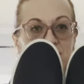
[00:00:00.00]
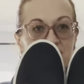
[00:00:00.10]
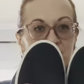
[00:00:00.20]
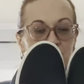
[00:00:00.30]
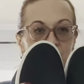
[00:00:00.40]

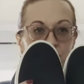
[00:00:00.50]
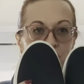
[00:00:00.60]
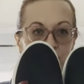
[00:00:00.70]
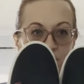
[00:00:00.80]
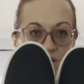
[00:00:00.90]
sell
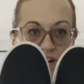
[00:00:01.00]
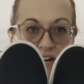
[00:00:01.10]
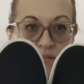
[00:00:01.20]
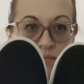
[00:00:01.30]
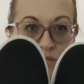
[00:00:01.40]
them
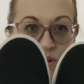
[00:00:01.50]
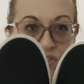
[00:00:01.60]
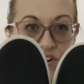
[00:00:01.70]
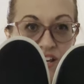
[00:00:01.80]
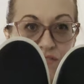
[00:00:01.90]
for between
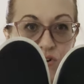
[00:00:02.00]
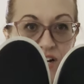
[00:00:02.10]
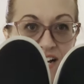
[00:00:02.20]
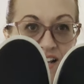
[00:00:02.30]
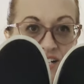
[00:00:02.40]
30 and
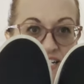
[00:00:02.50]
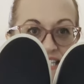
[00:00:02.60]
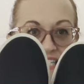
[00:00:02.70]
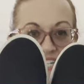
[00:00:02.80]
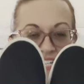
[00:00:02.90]

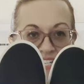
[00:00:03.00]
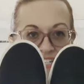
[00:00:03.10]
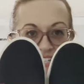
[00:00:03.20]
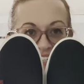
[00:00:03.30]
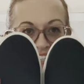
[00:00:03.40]
$40.
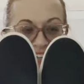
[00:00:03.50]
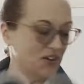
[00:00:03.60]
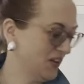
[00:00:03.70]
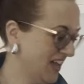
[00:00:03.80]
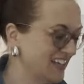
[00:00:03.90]

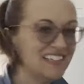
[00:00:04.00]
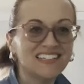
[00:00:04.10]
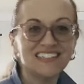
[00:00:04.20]
Okay,